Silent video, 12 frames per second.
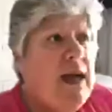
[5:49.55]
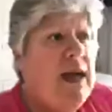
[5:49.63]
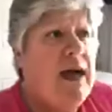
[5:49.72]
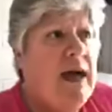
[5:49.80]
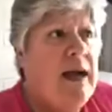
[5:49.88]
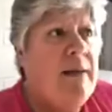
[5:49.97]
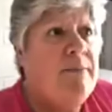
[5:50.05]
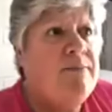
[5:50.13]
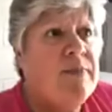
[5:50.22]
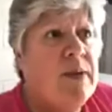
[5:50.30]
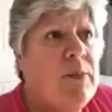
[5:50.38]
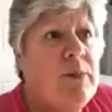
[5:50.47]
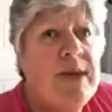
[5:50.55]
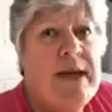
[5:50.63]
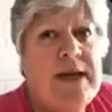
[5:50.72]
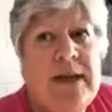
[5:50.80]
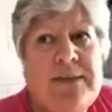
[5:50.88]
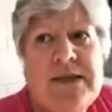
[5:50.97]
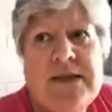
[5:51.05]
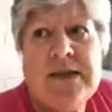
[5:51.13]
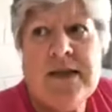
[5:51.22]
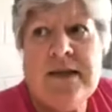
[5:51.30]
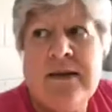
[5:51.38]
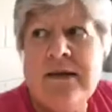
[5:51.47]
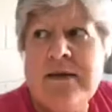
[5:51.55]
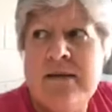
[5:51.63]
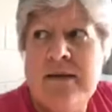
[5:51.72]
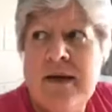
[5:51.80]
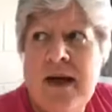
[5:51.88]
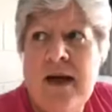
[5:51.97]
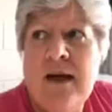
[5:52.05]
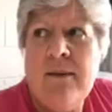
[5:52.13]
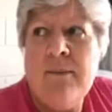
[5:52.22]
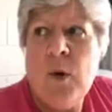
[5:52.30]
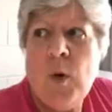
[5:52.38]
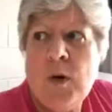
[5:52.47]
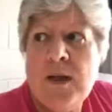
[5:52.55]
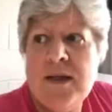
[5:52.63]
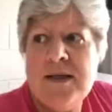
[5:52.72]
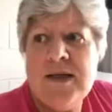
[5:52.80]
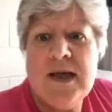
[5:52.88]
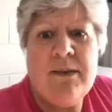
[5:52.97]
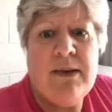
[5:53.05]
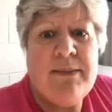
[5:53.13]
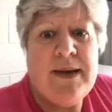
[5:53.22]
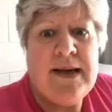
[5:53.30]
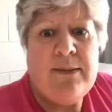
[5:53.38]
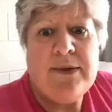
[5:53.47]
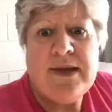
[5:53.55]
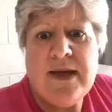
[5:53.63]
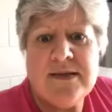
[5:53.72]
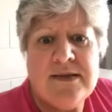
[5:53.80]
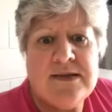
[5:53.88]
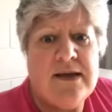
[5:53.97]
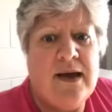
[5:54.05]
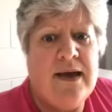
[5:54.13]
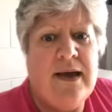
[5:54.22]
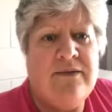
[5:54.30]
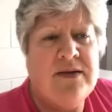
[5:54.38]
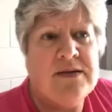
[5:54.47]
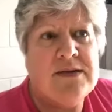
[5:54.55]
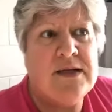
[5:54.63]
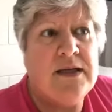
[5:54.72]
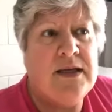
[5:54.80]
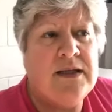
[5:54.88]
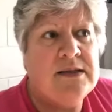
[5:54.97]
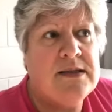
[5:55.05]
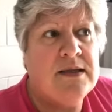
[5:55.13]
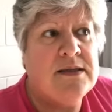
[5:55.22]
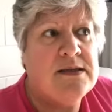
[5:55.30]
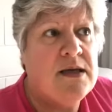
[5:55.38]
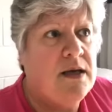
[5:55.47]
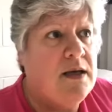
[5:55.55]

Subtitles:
When we get up to Auckland, I'm going to be meeting up with cousins I haven't seen since